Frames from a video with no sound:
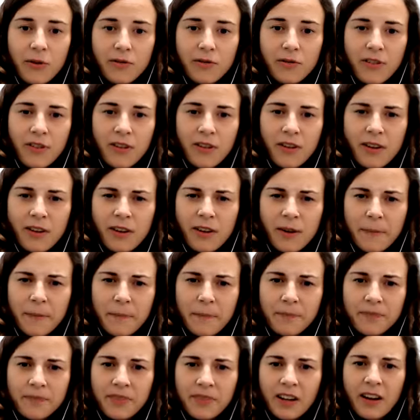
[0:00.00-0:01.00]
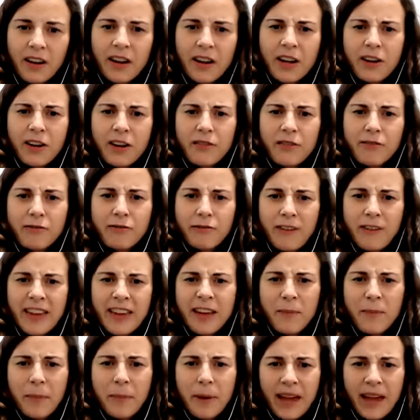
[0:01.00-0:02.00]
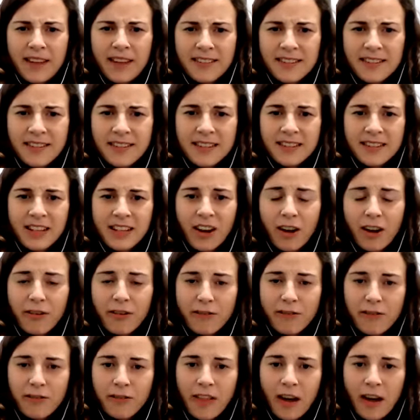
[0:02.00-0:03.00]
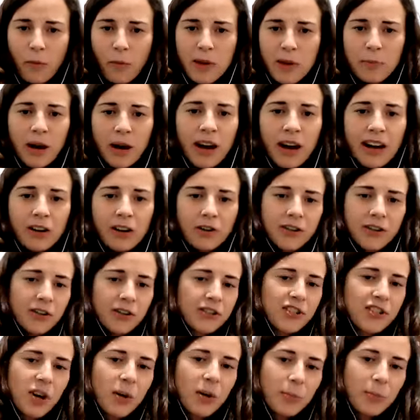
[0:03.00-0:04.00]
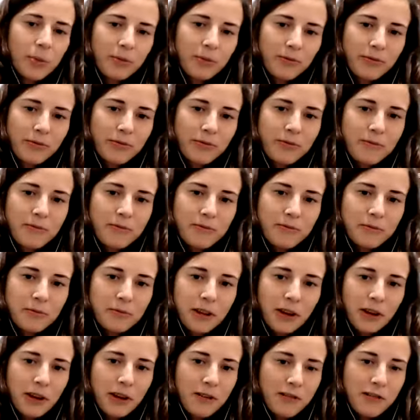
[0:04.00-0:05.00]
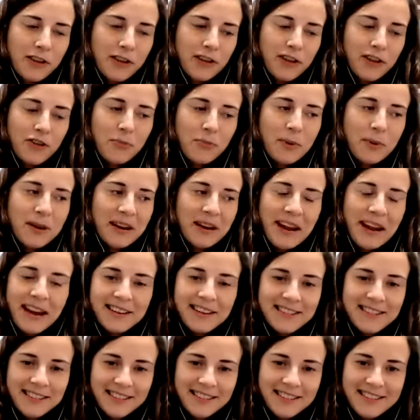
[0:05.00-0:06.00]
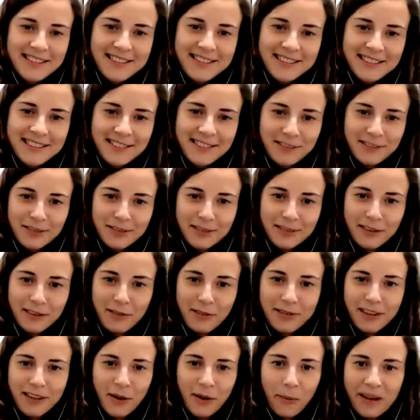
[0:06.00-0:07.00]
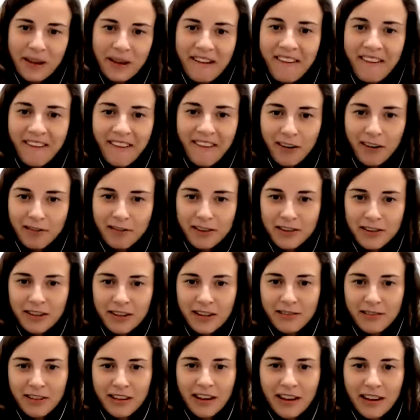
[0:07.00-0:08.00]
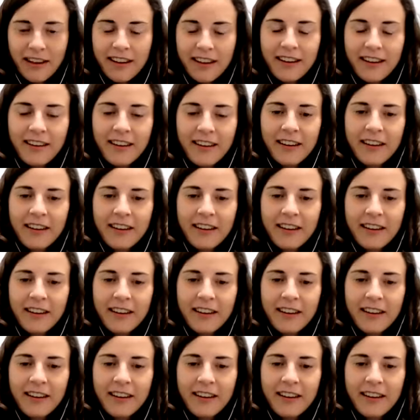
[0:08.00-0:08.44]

of the kind of fear-based stuff that we piled on top of the kind of human essence that we are mm. if you mm. if you like